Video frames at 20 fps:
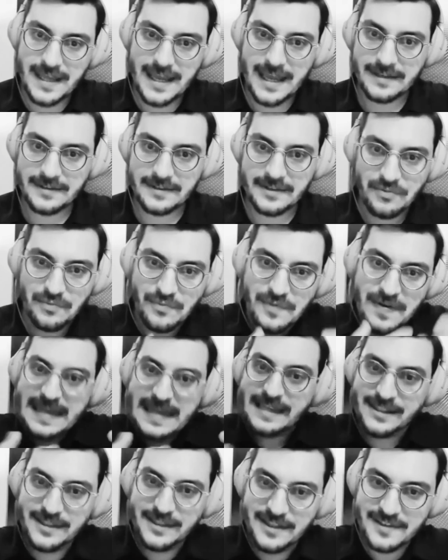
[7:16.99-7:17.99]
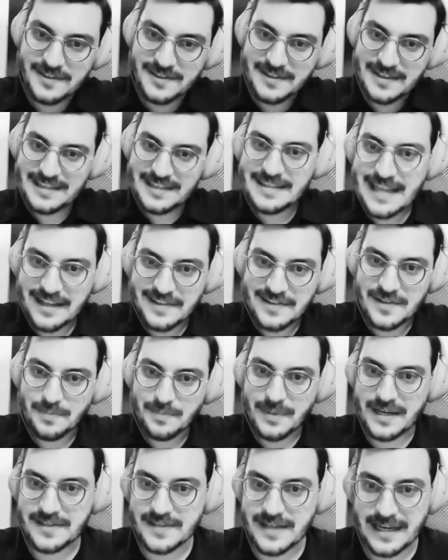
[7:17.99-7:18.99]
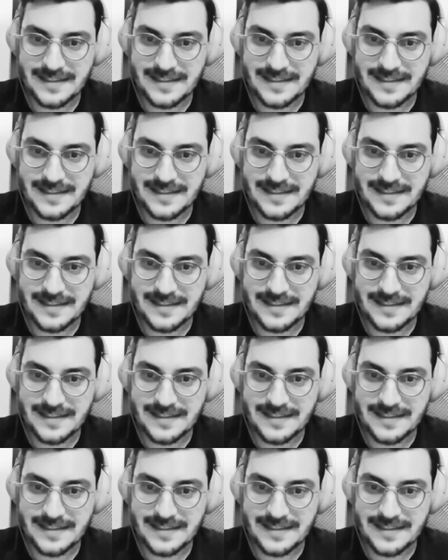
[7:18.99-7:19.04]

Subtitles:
that realness in that space.